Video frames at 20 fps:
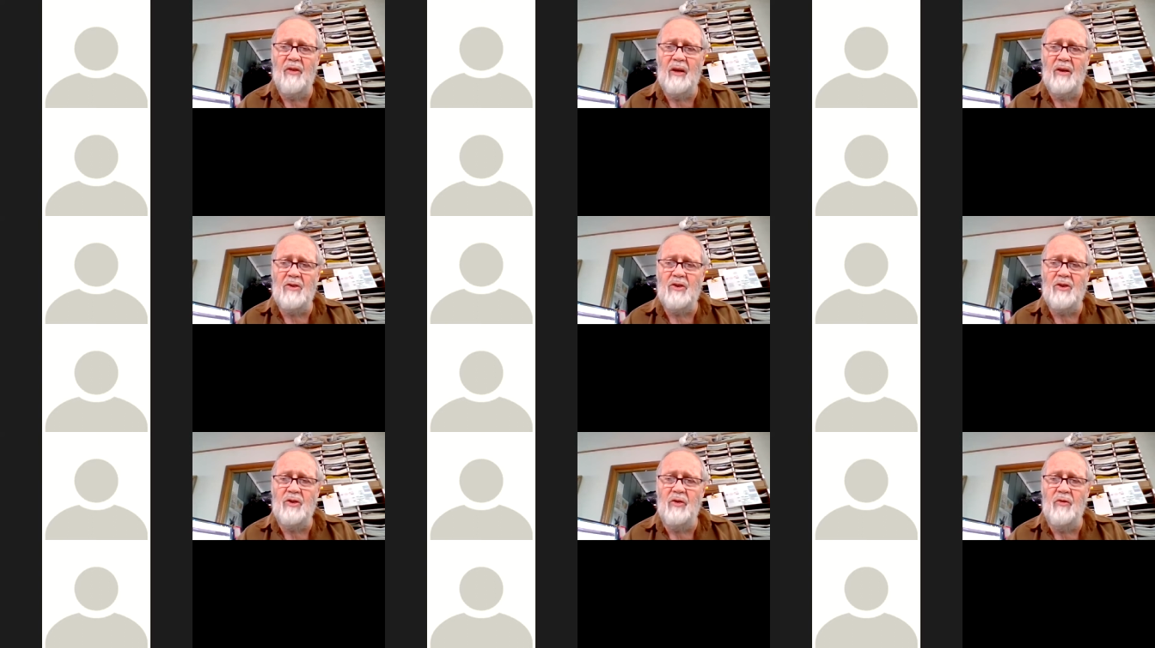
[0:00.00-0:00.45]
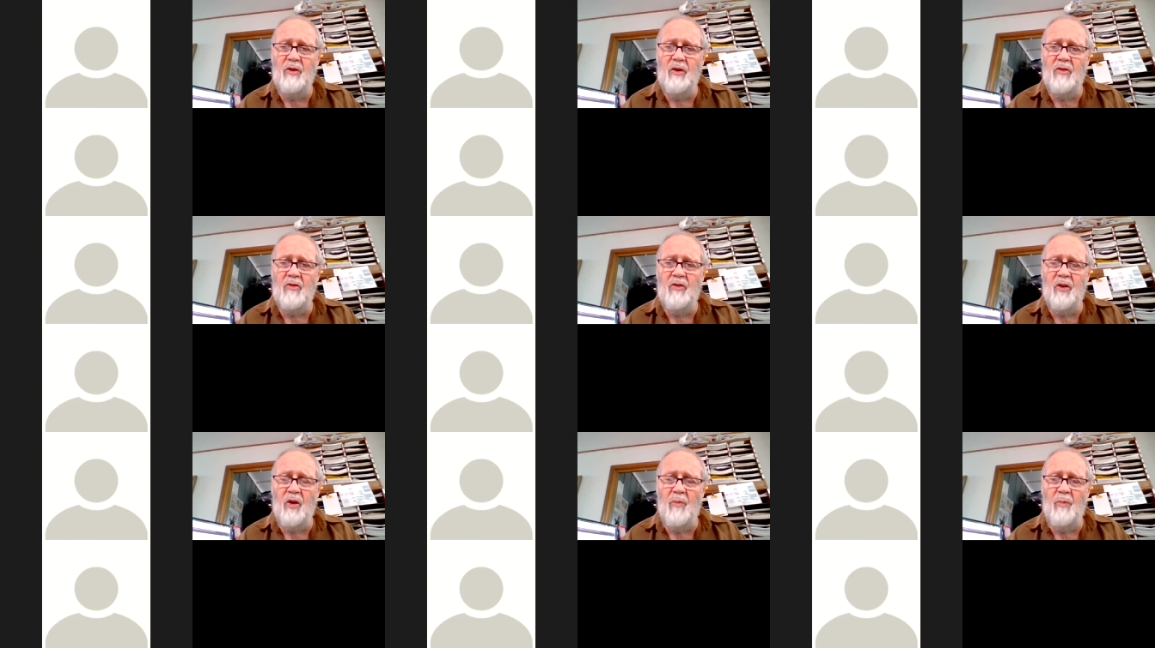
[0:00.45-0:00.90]
They'll chew
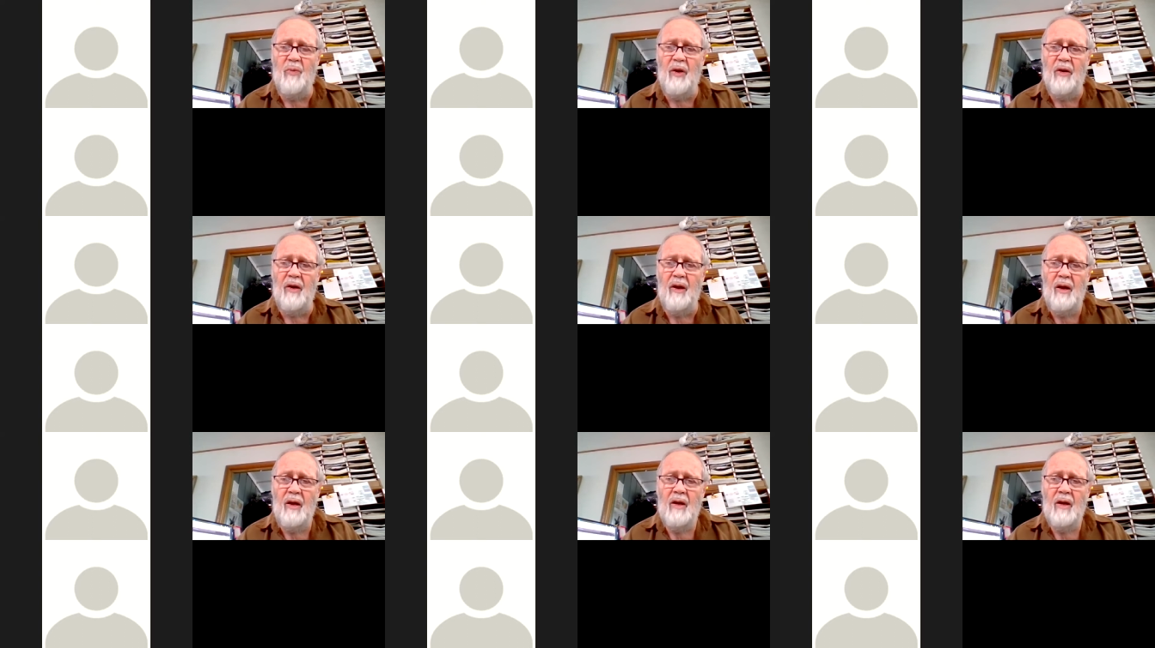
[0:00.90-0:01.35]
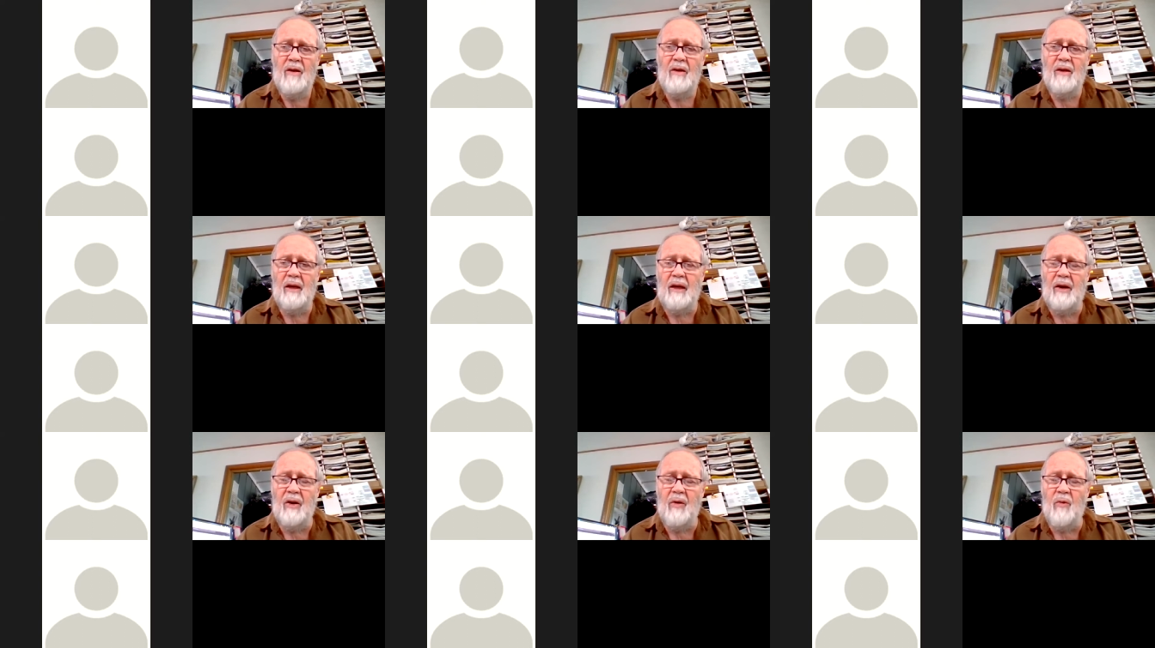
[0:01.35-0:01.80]
those open
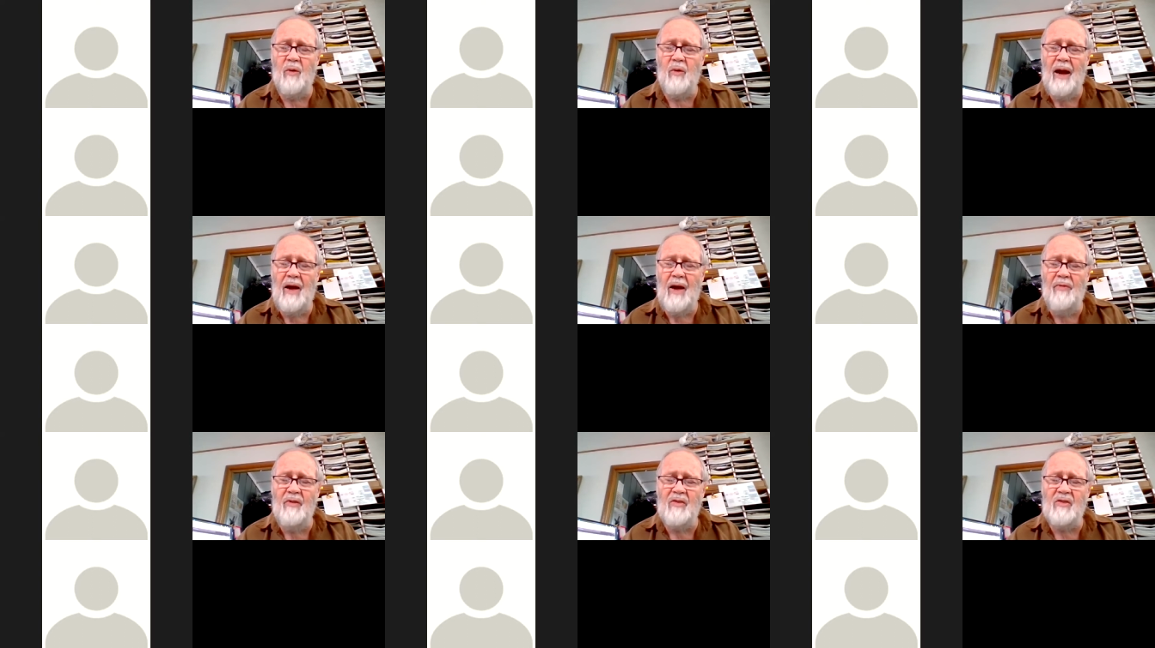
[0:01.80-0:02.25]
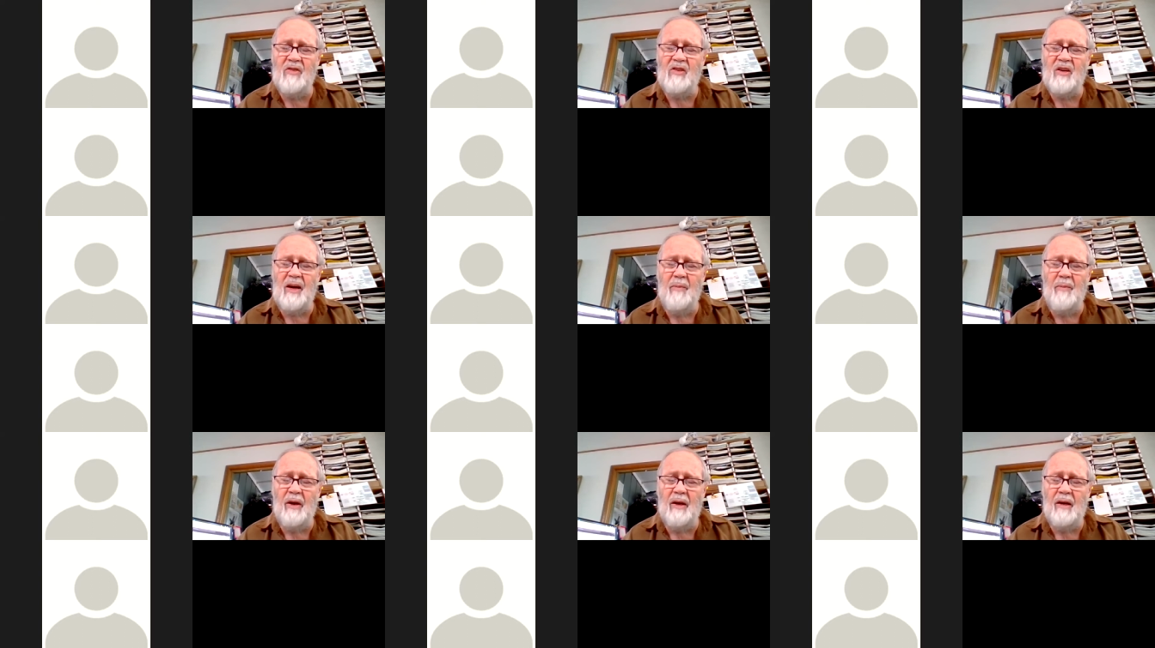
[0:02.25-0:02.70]
to get around the
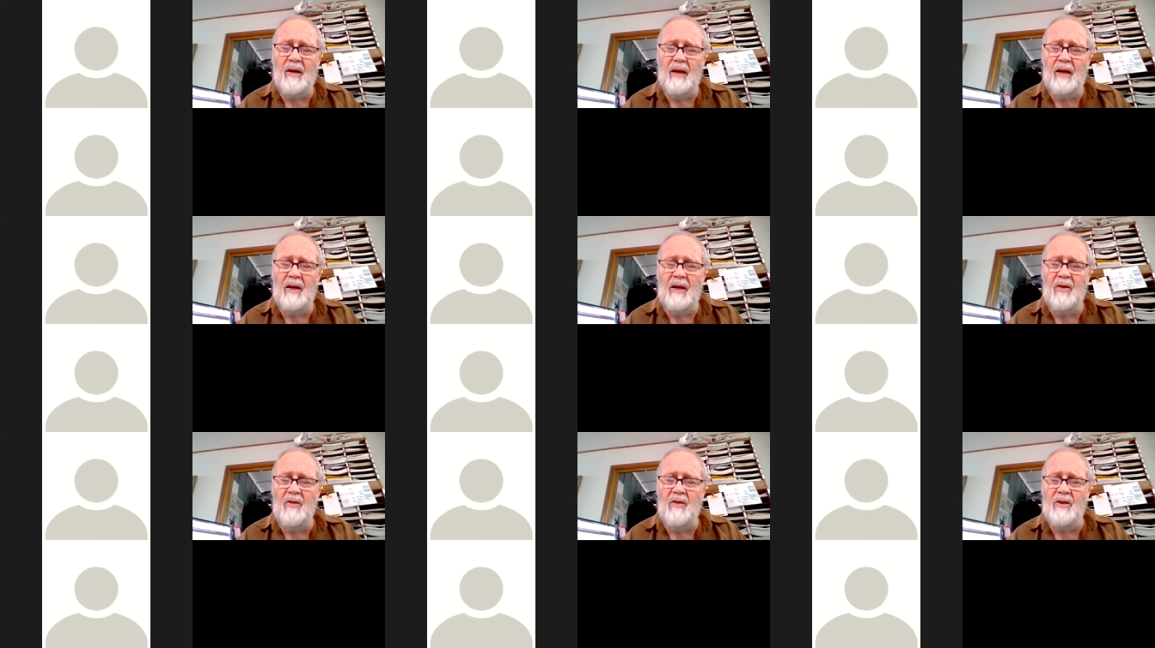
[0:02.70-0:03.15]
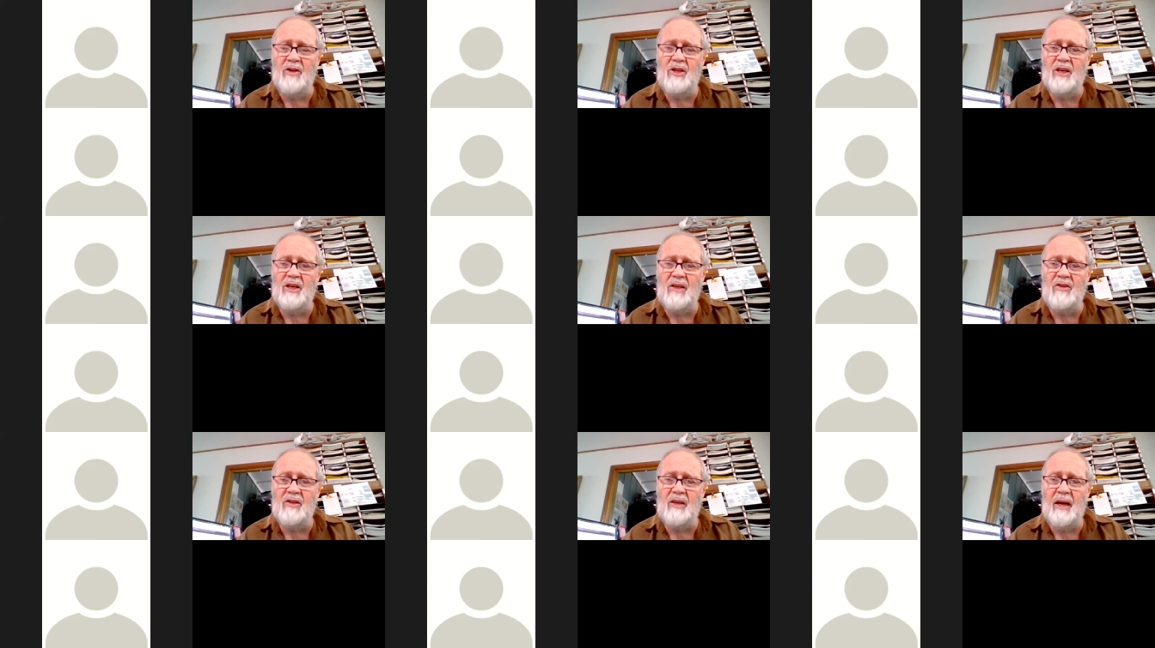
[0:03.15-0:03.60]
stomach and into the
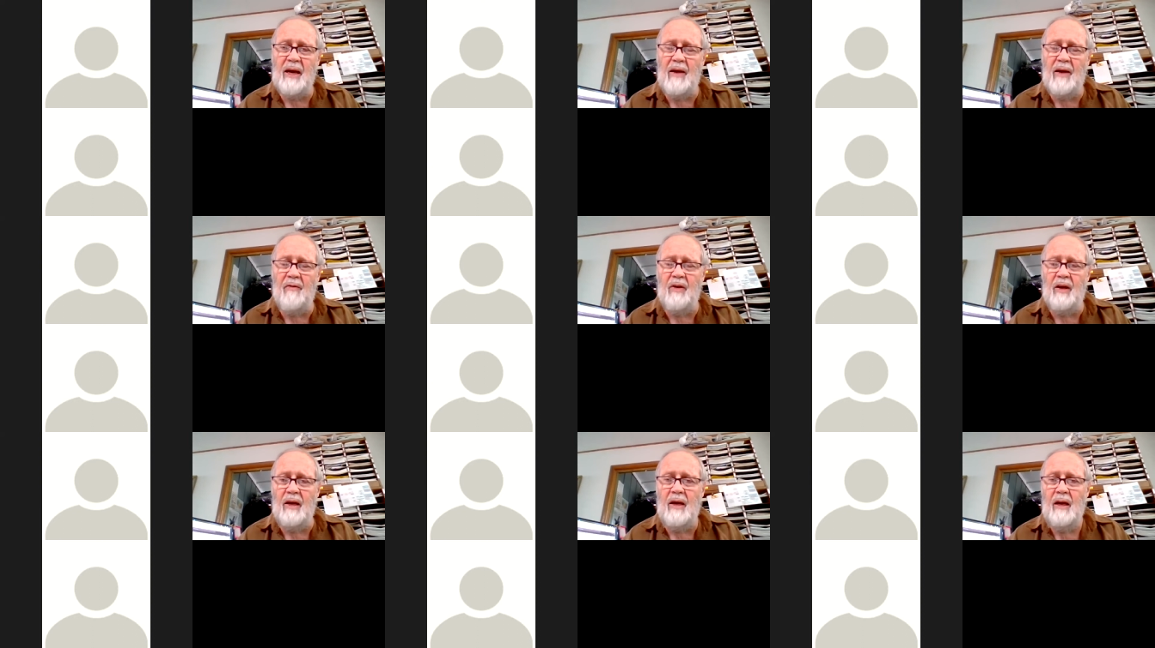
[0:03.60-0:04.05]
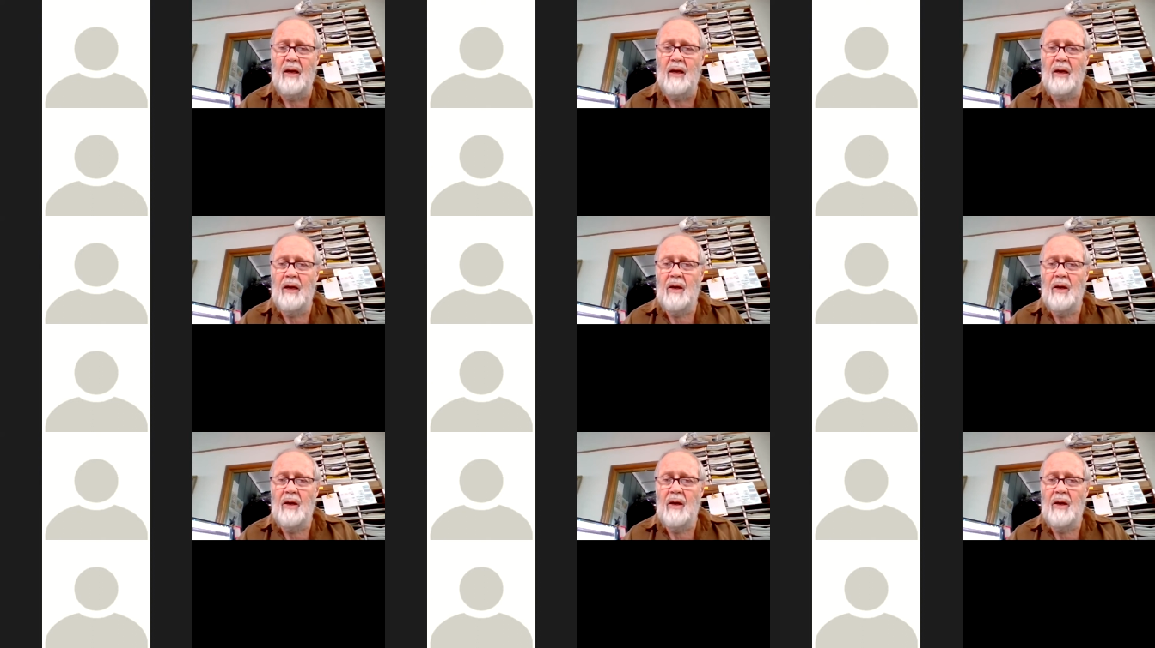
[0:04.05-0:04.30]
chest cavity